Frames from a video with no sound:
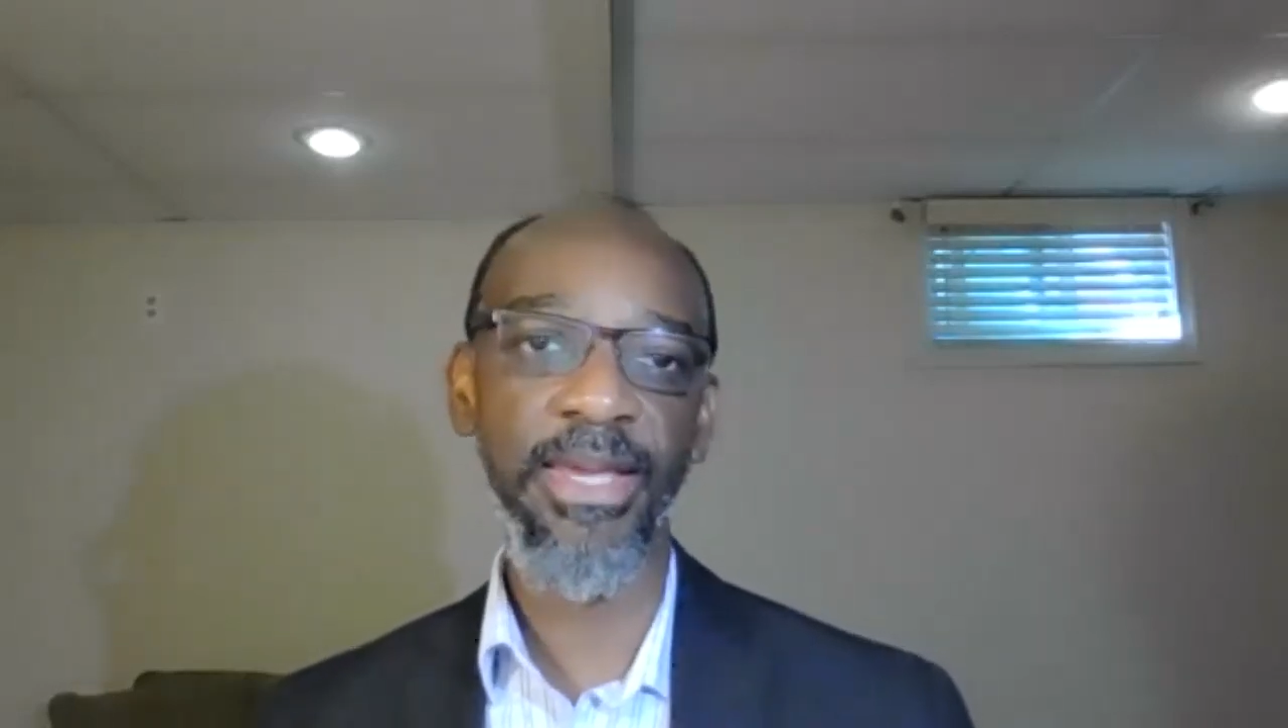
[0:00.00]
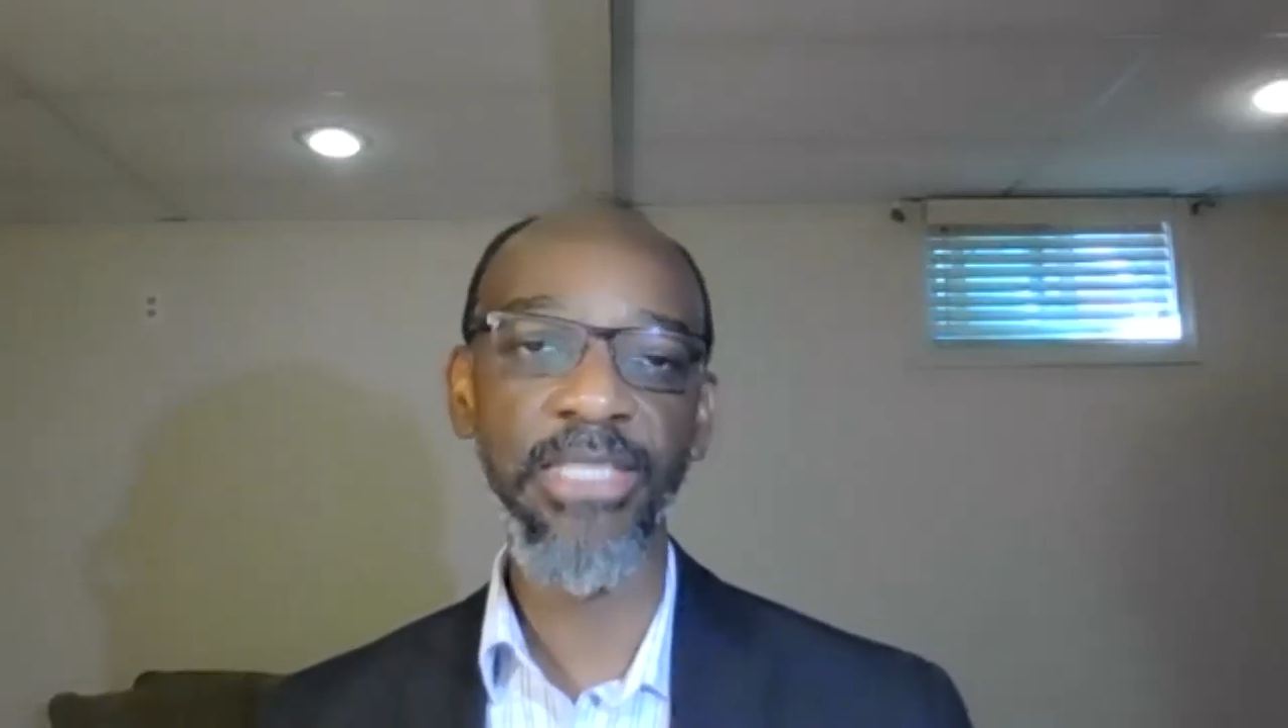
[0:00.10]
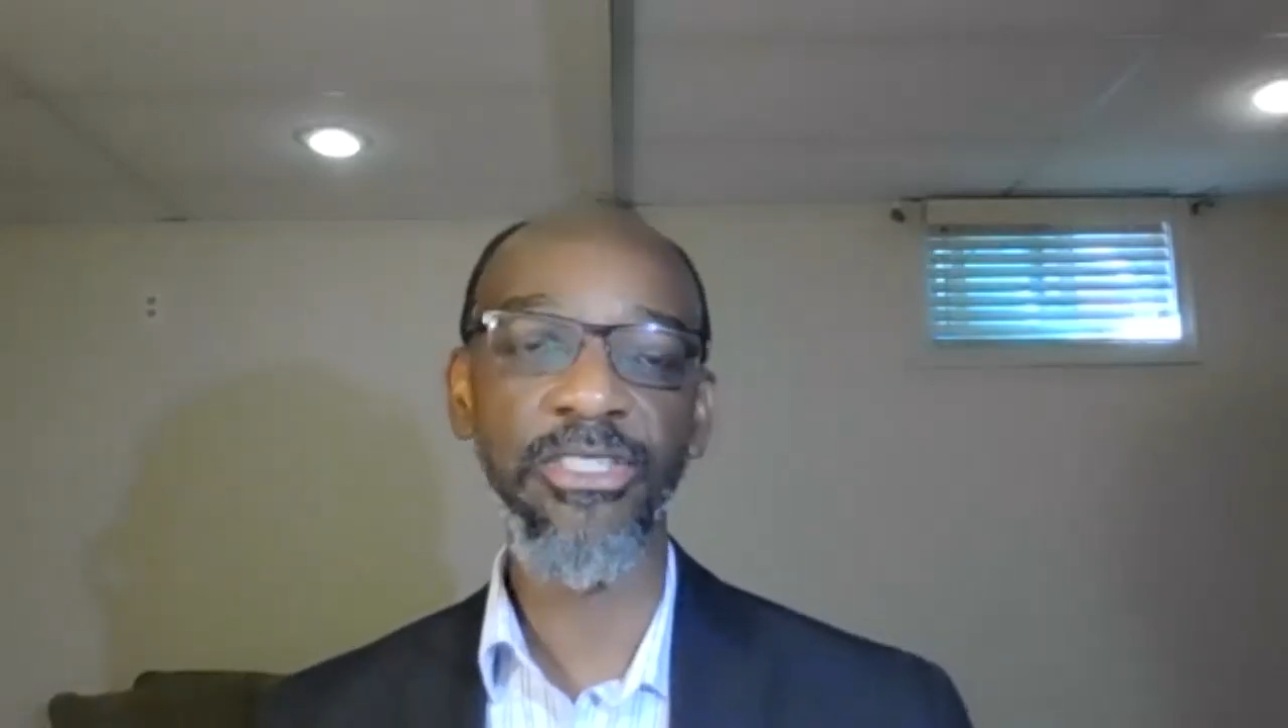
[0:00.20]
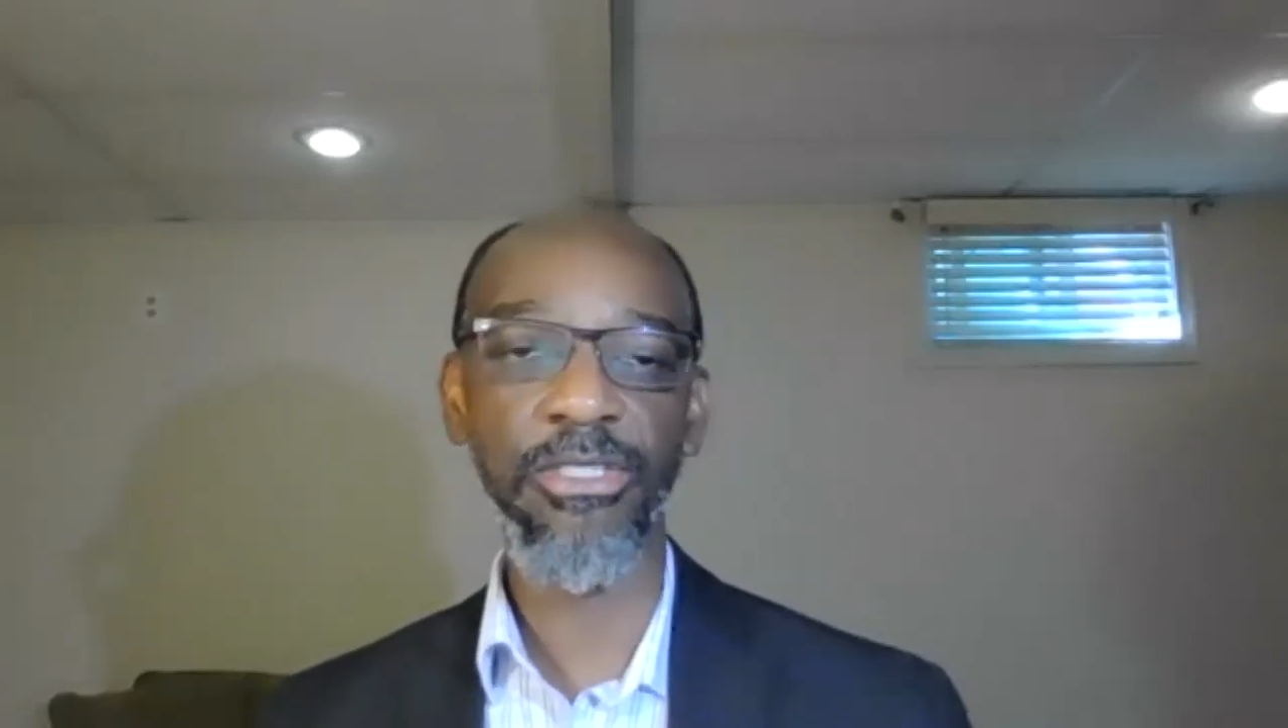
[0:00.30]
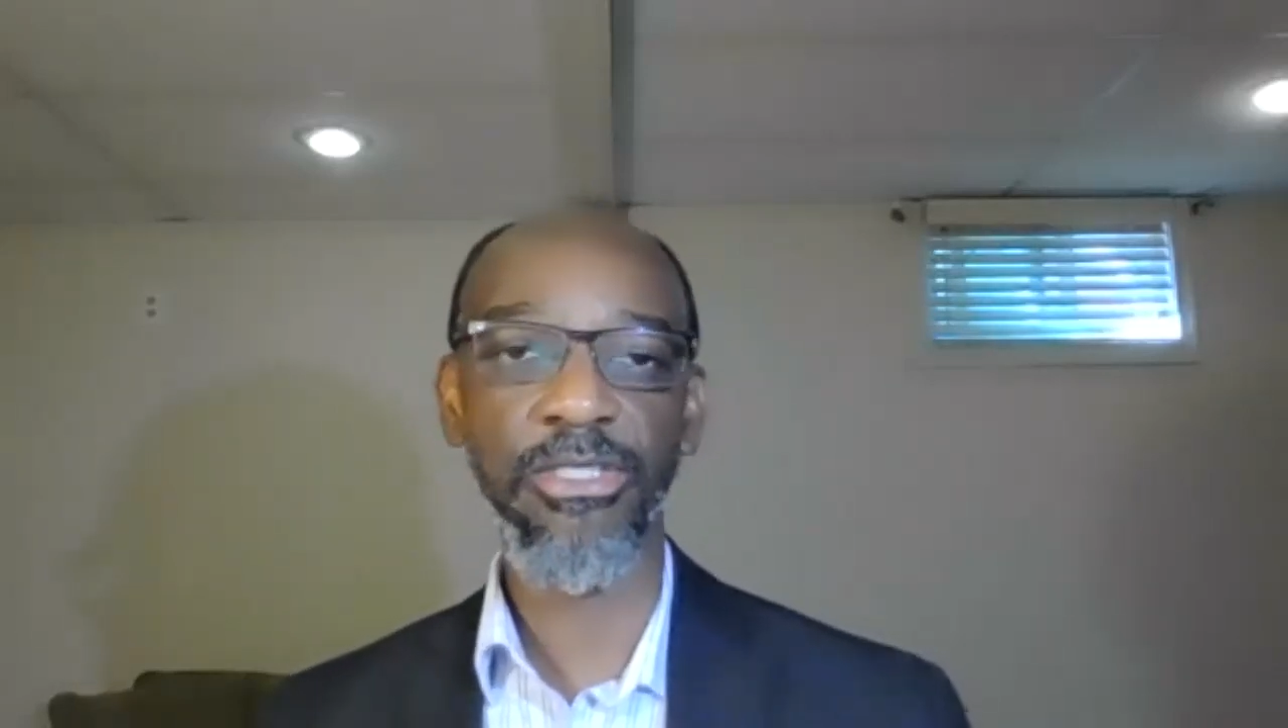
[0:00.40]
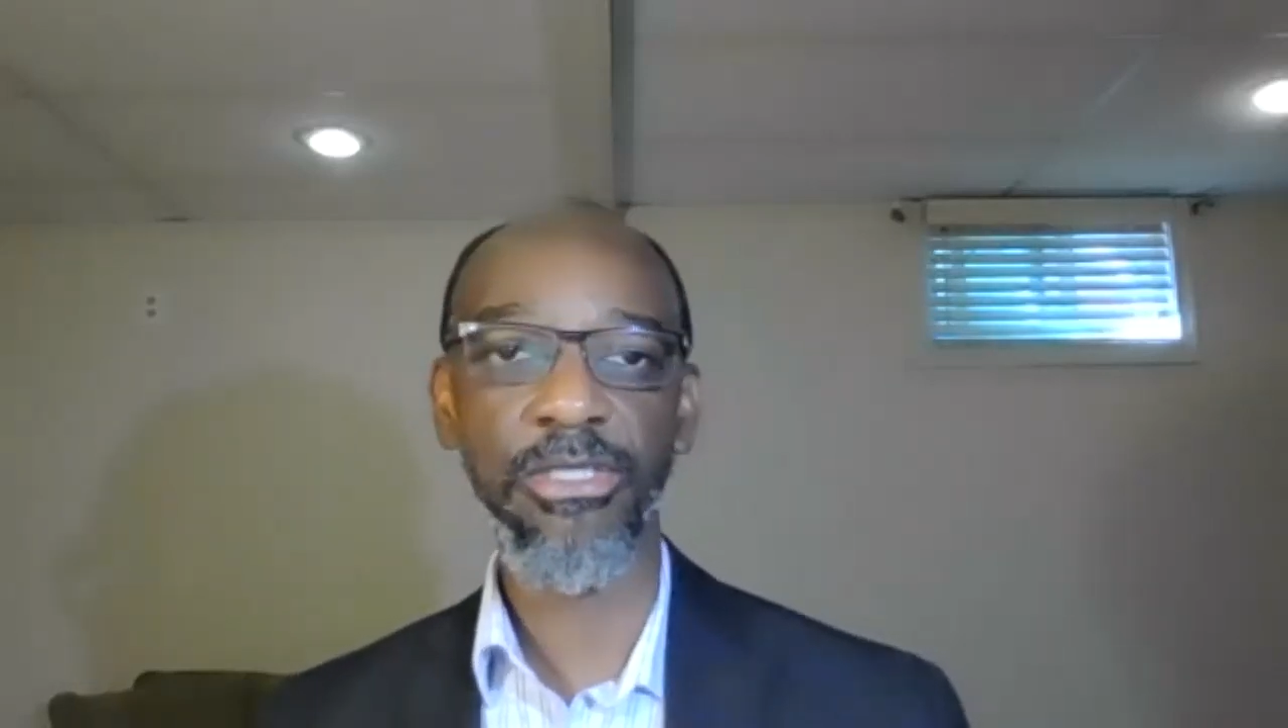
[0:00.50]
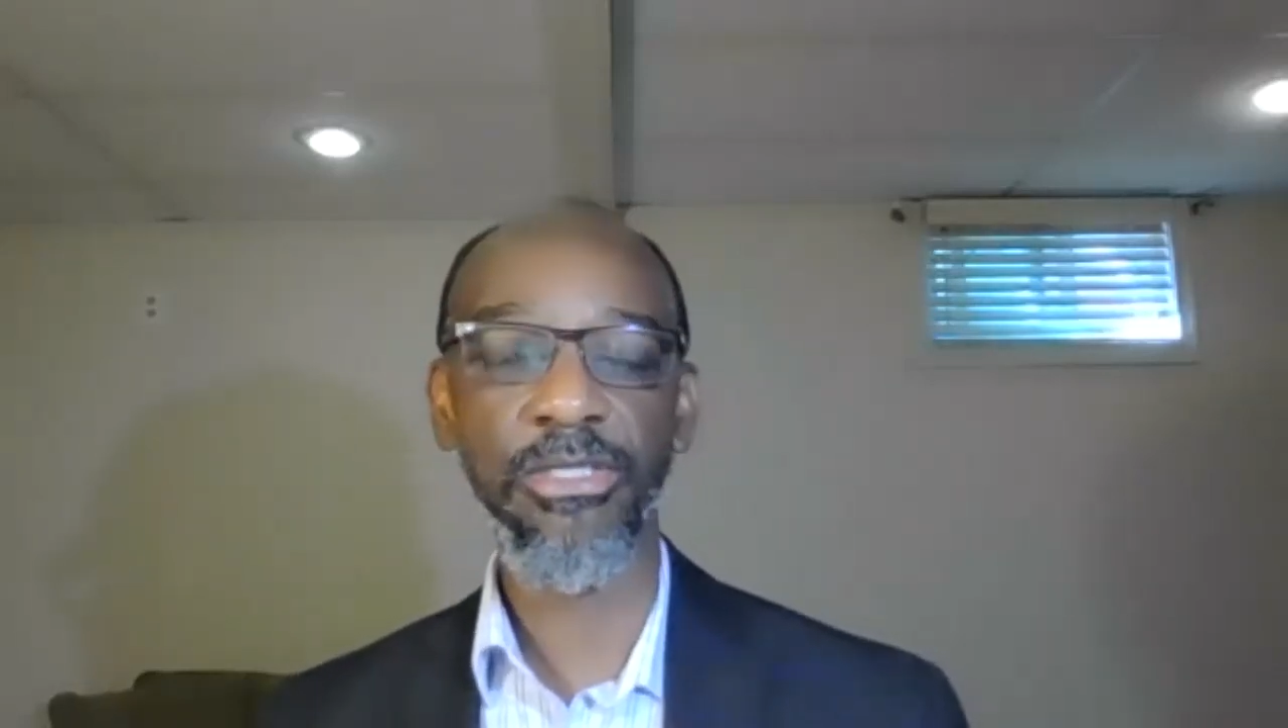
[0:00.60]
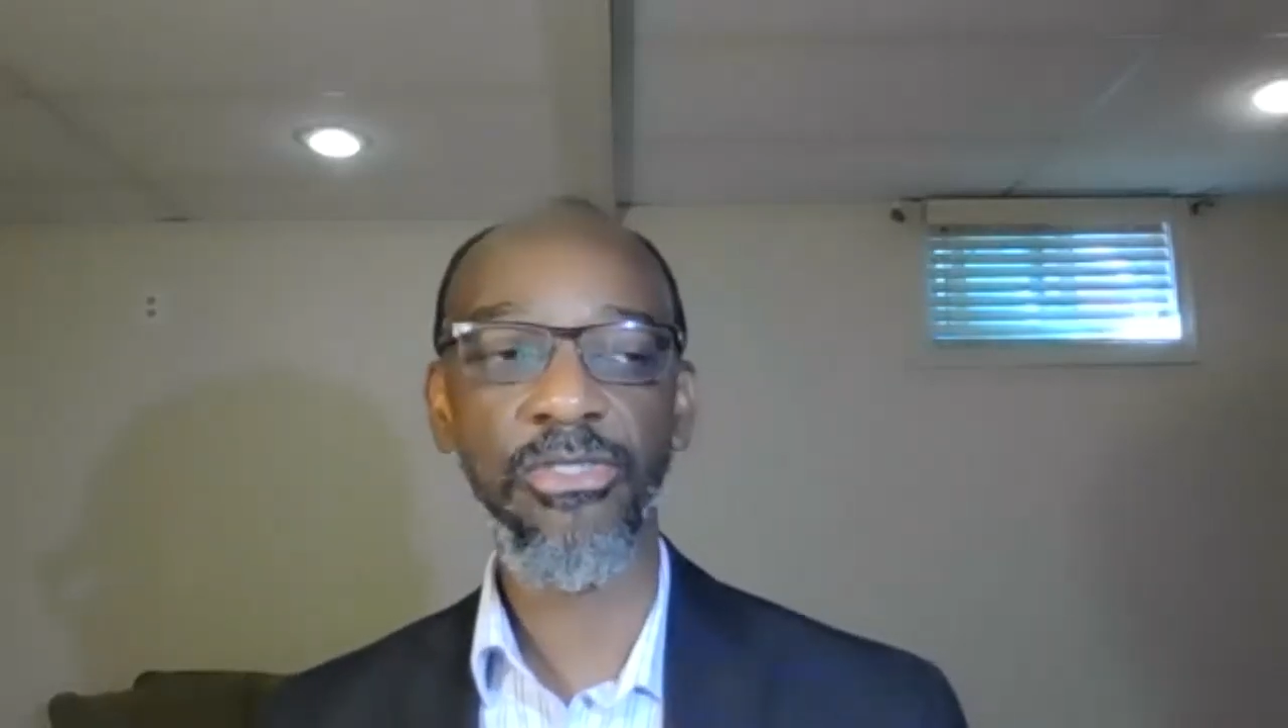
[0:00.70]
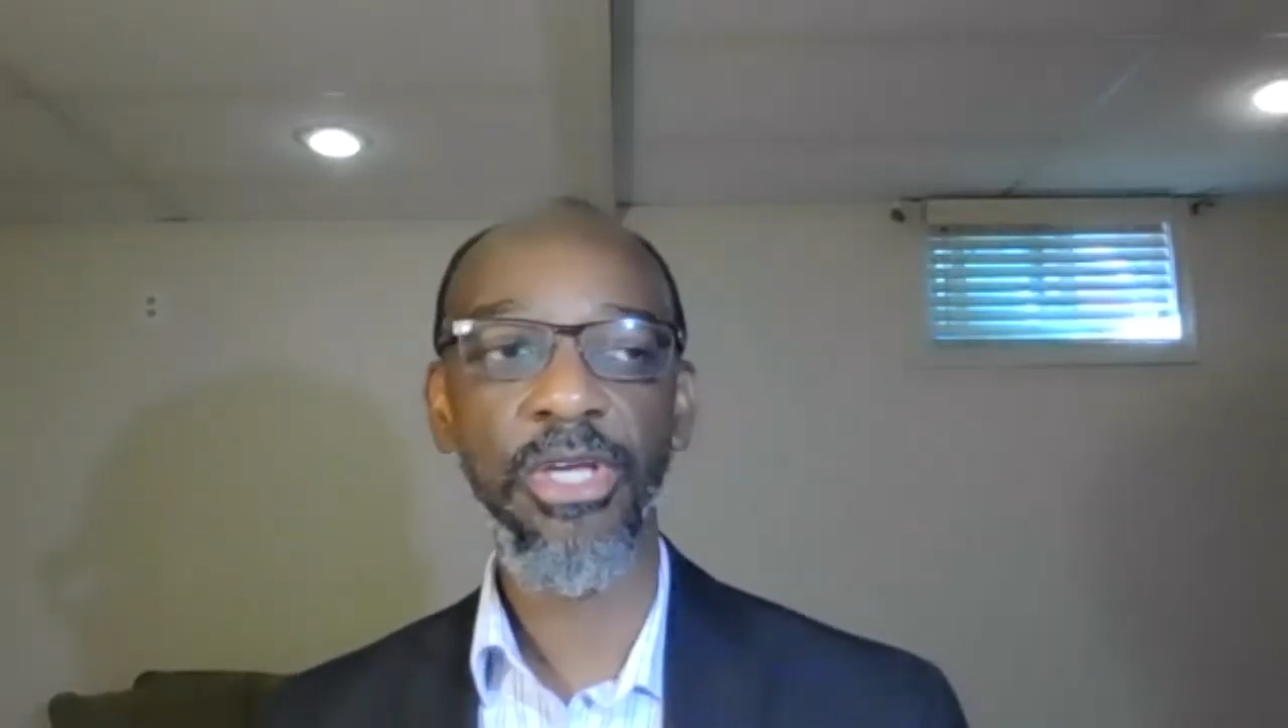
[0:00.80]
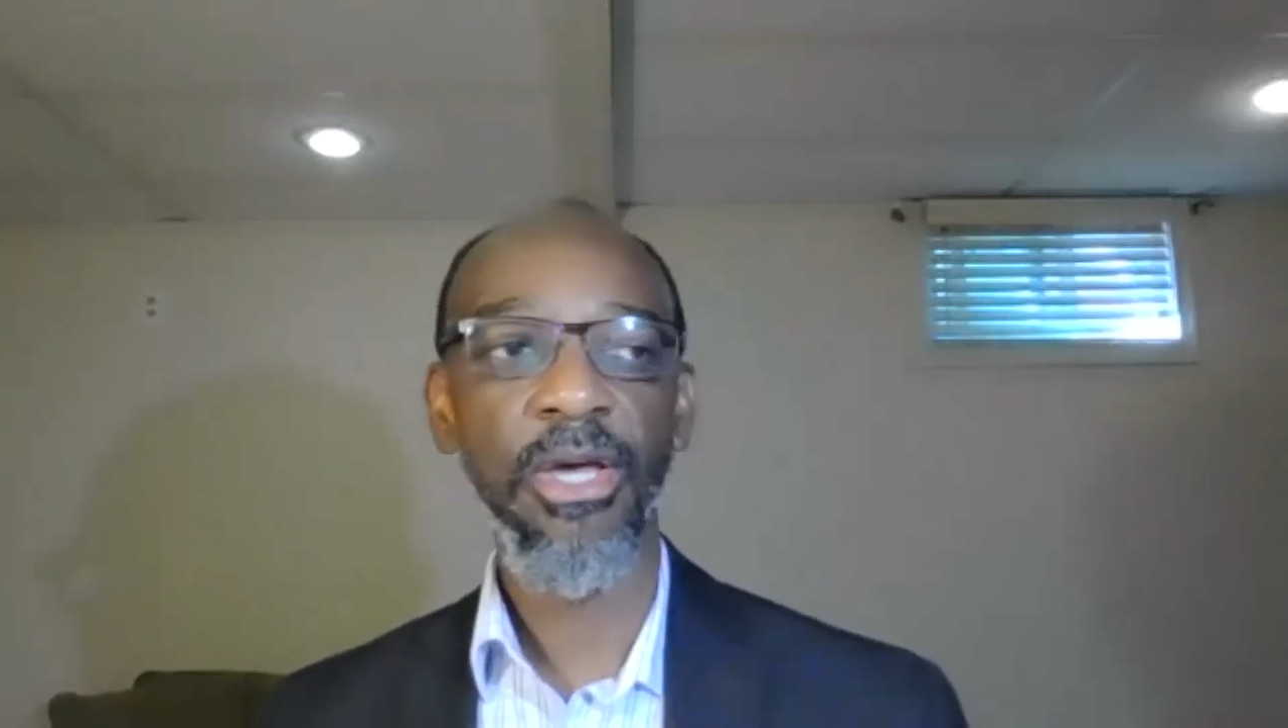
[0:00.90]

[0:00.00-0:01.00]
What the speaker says: instances,